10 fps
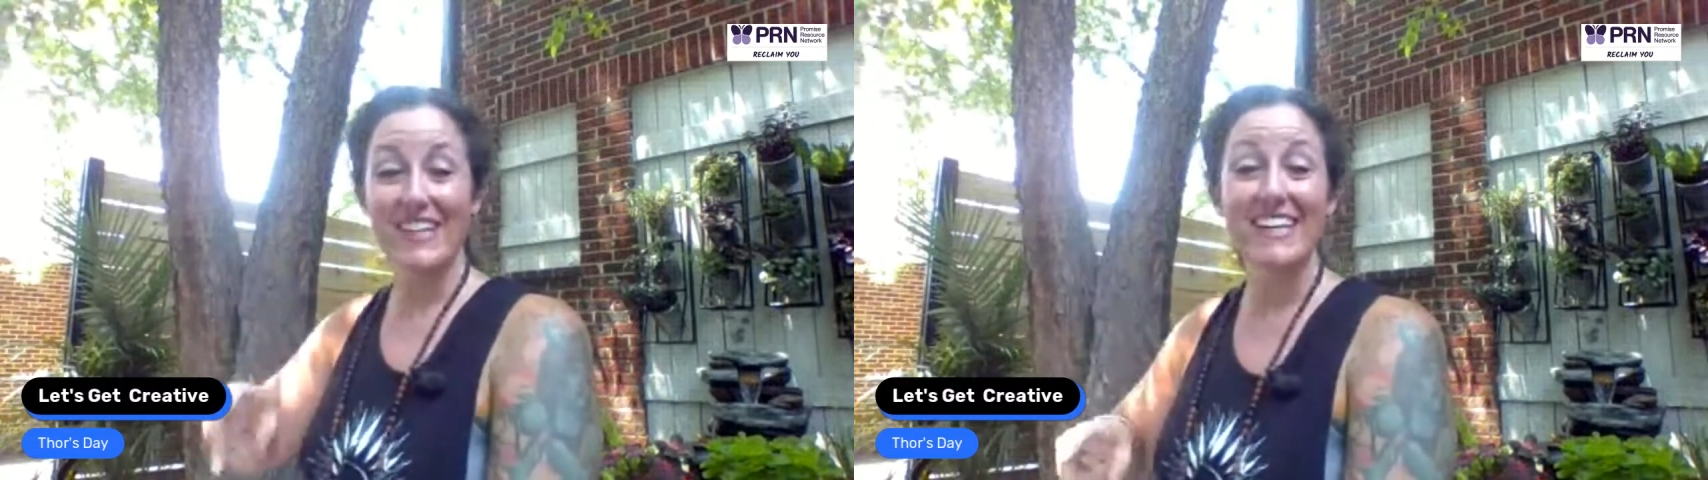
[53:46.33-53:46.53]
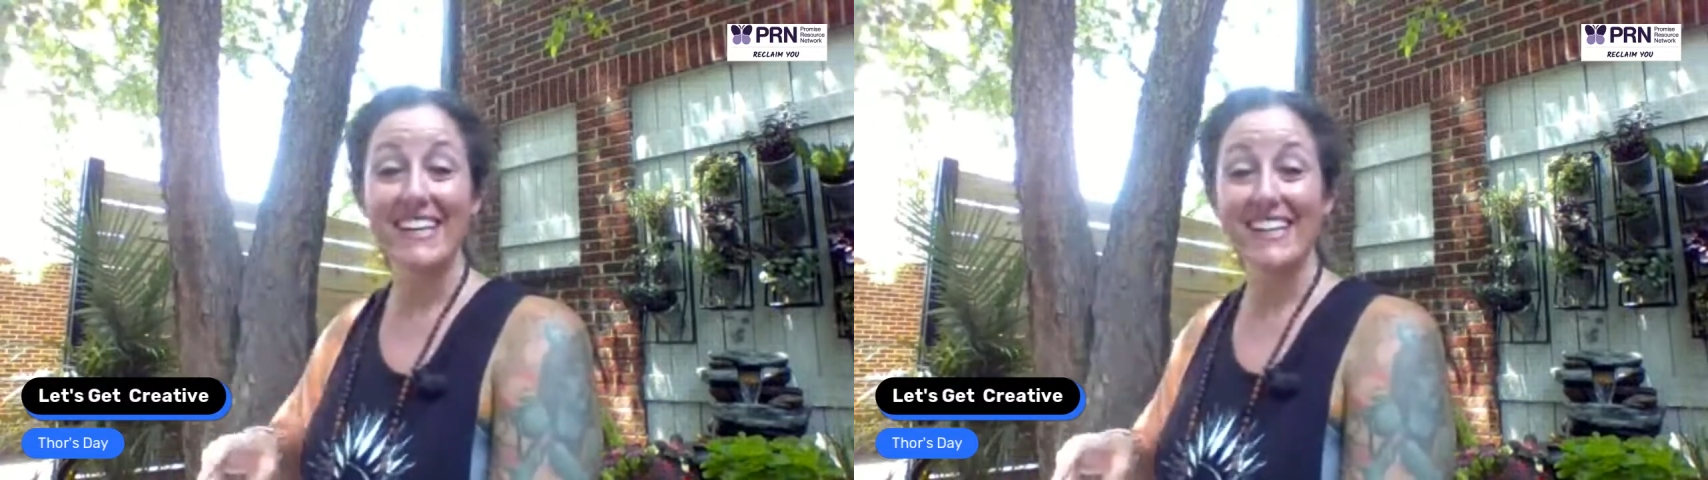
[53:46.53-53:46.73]

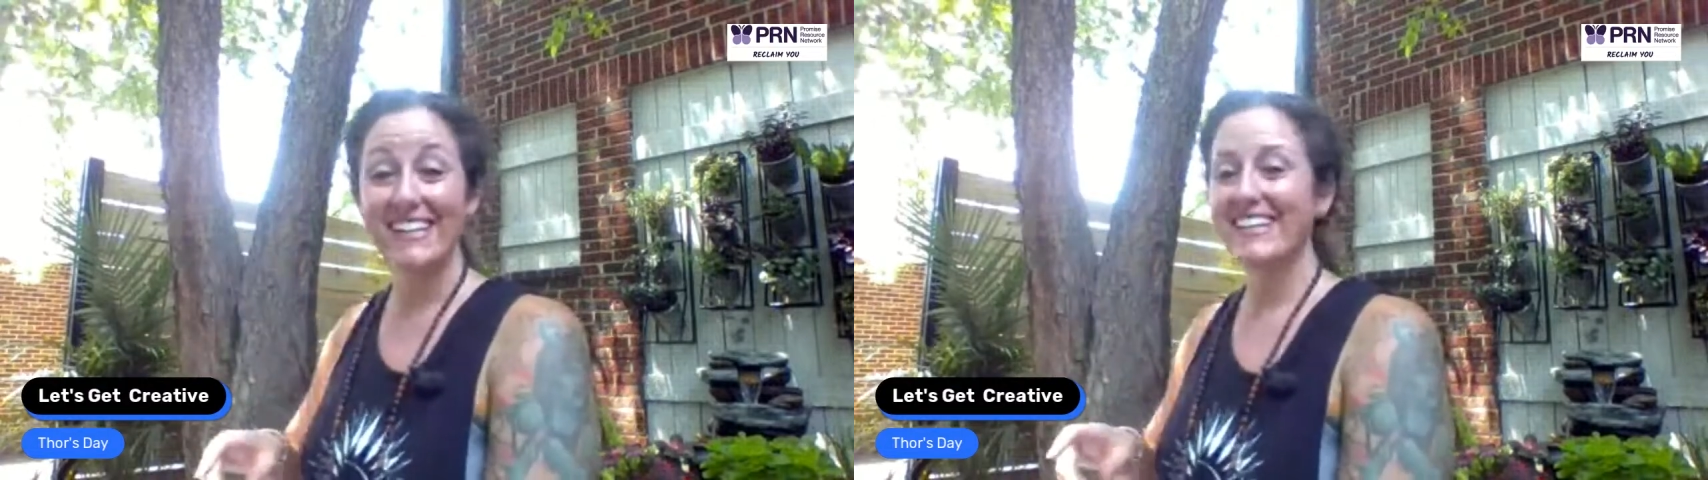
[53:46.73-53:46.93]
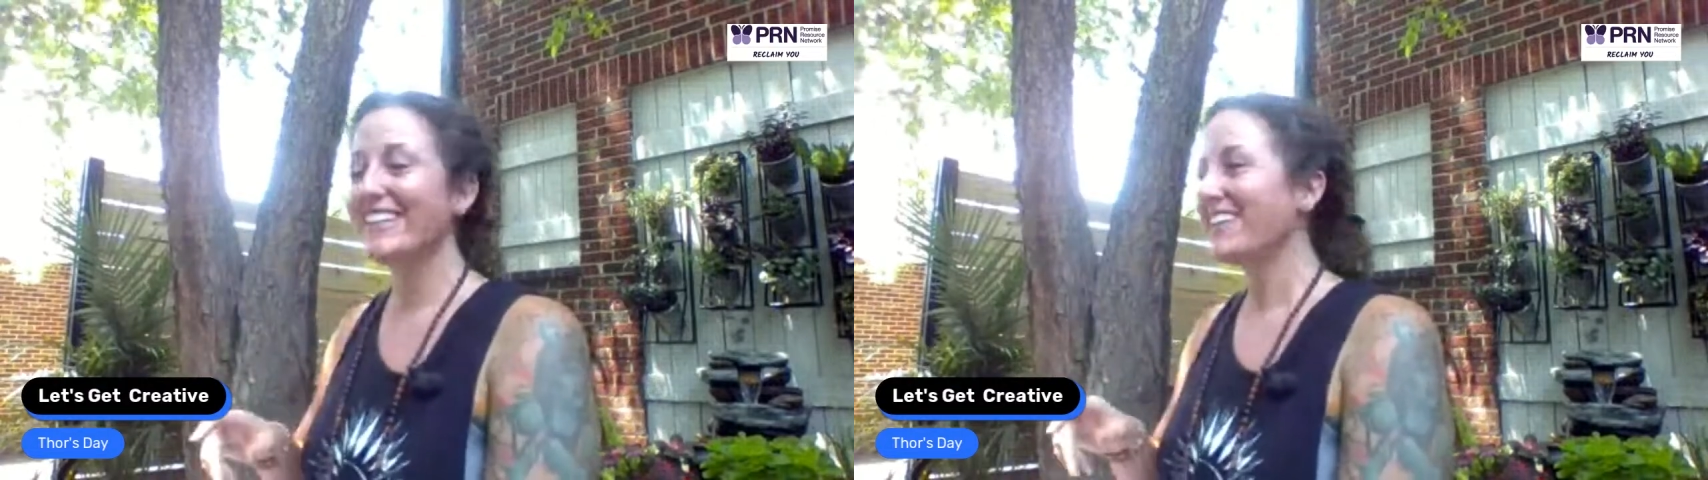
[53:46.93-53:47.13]

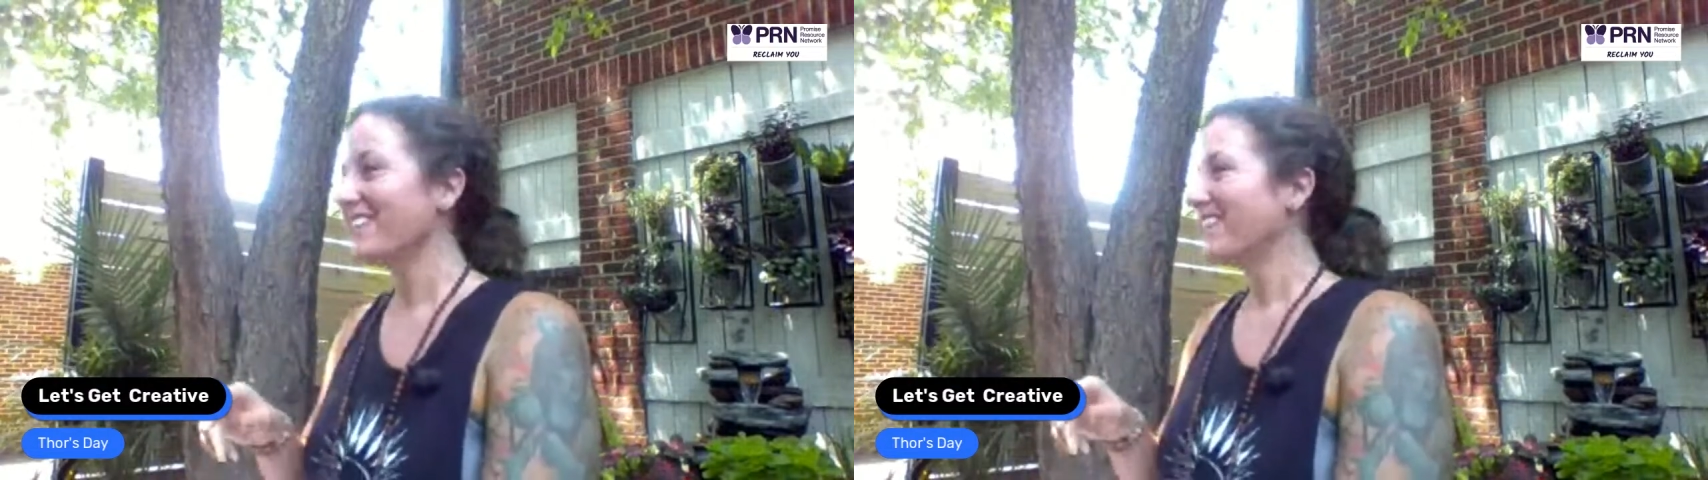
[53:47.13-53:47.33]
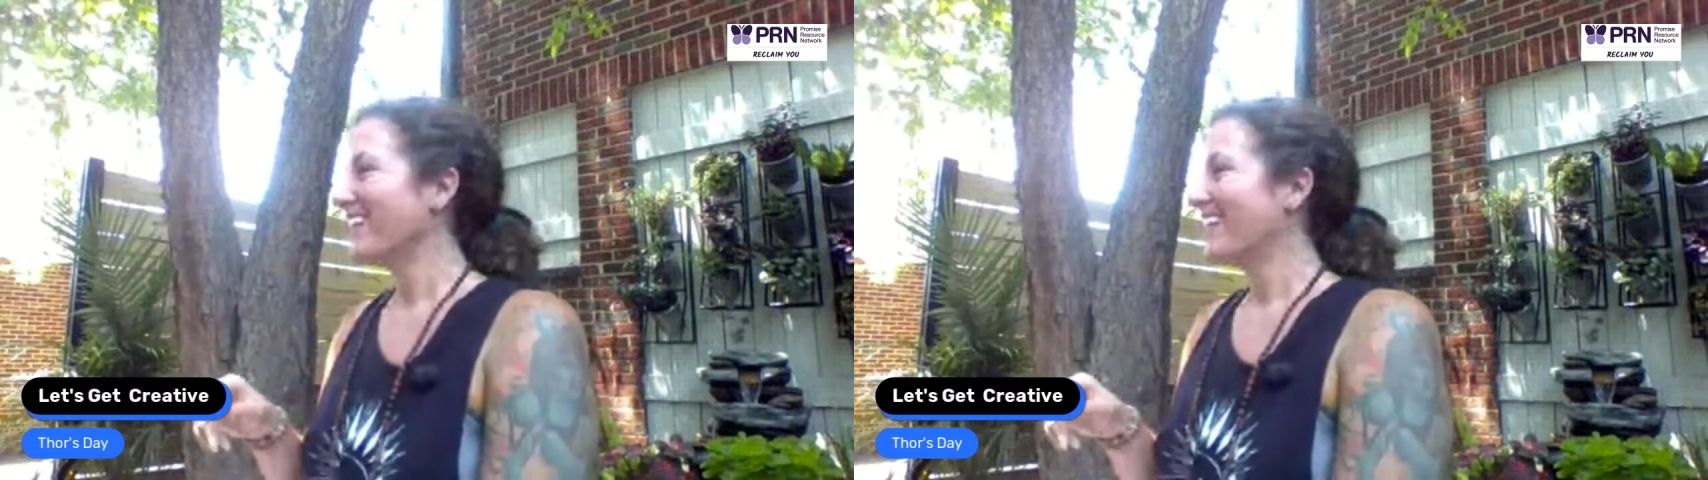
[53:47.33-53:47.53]
kid
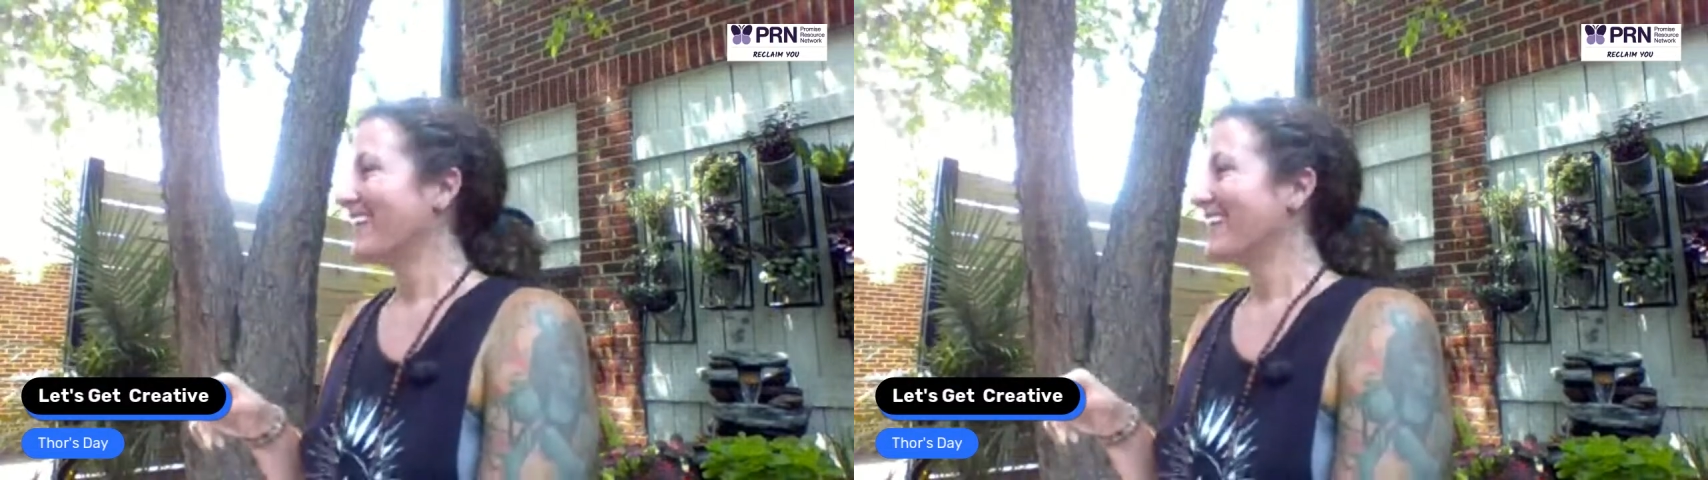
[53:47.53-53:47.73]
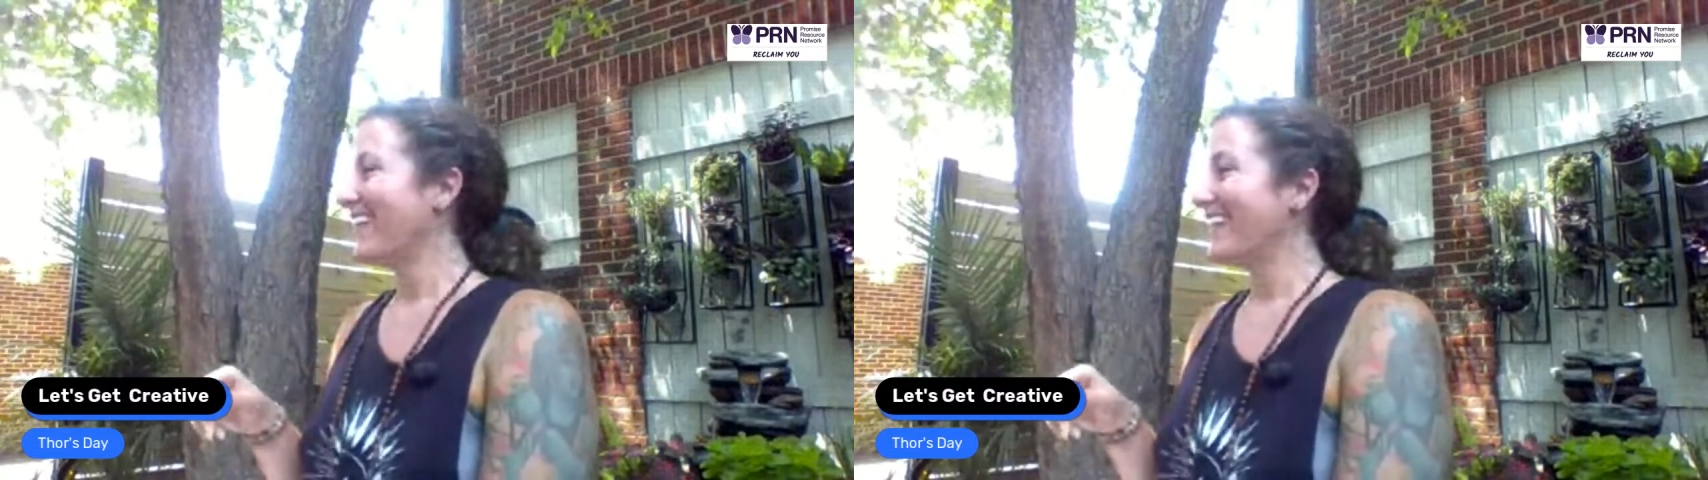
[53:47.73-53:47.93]

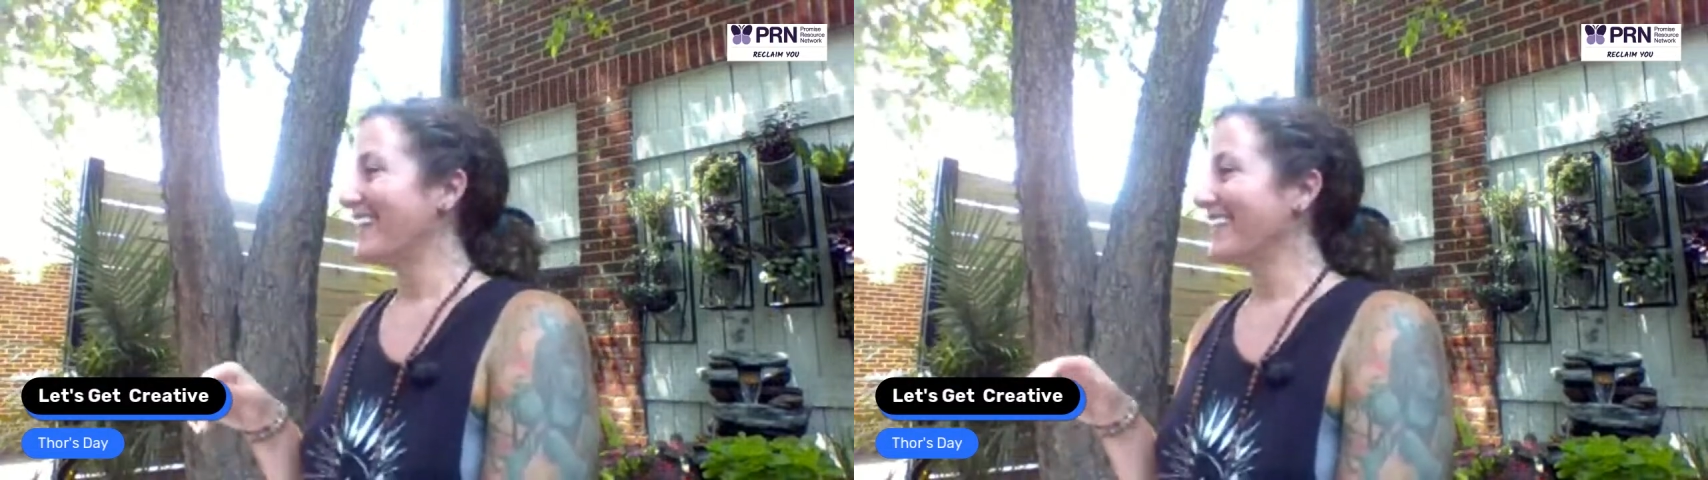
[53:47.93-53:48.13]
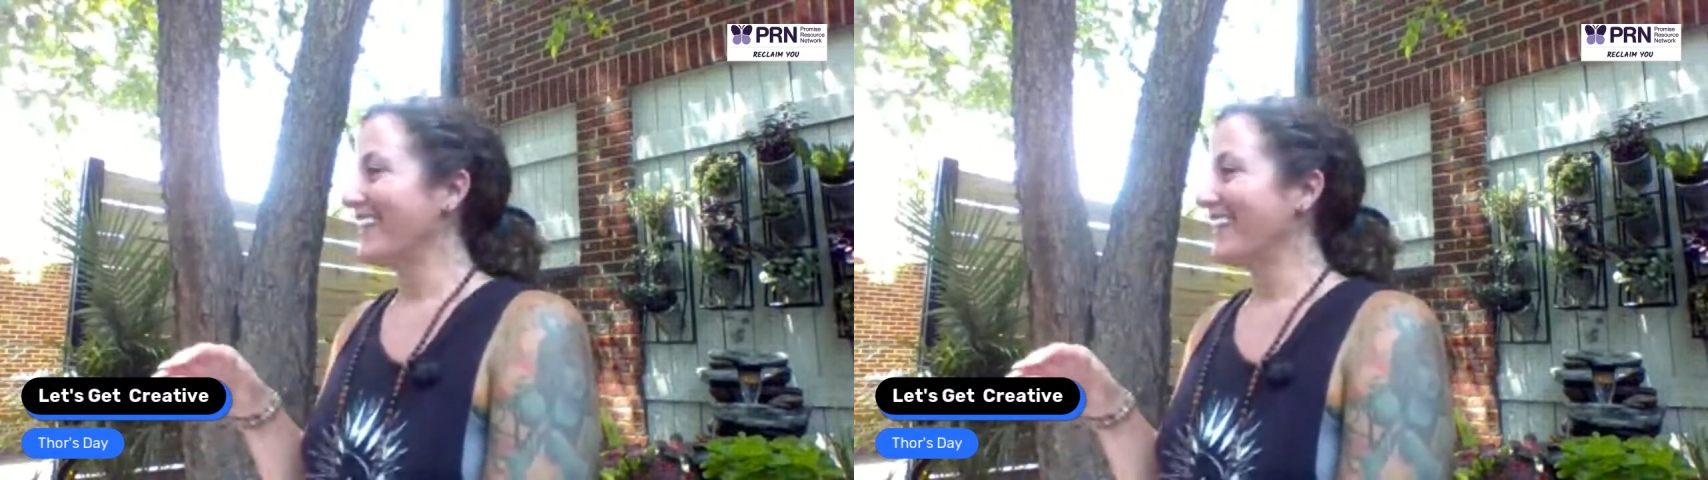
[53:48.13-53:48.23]
that